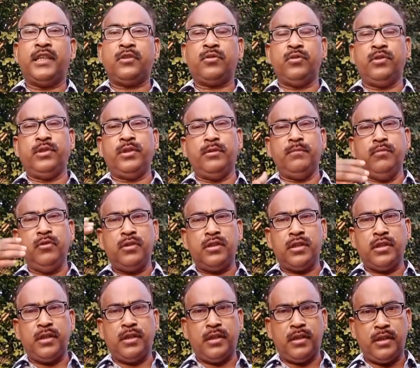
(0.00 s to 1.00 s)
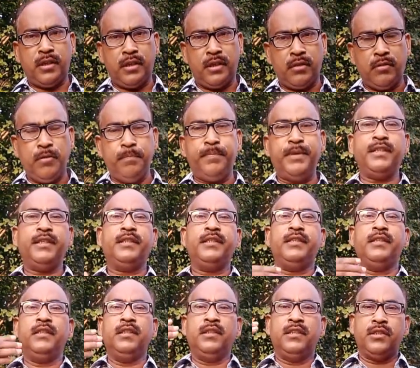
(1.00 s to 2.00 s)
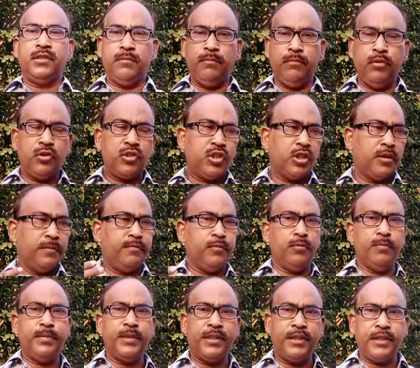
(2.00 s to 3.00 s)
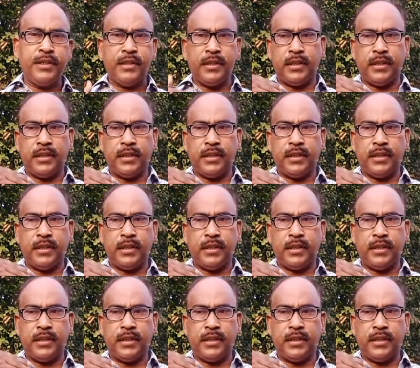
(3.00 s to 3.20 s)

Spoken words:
So in the book bookshop opens